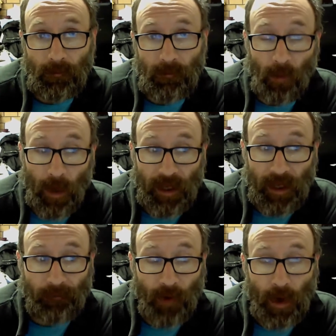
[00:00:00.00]
You wake
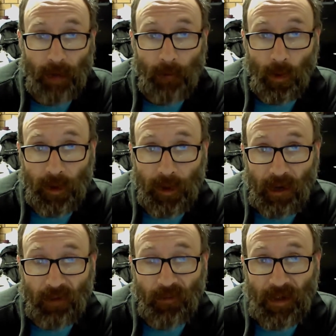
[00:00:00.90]
up Friday morning
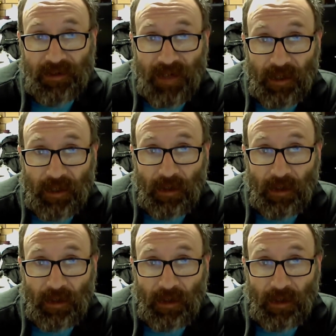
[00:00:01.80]
going, fair suck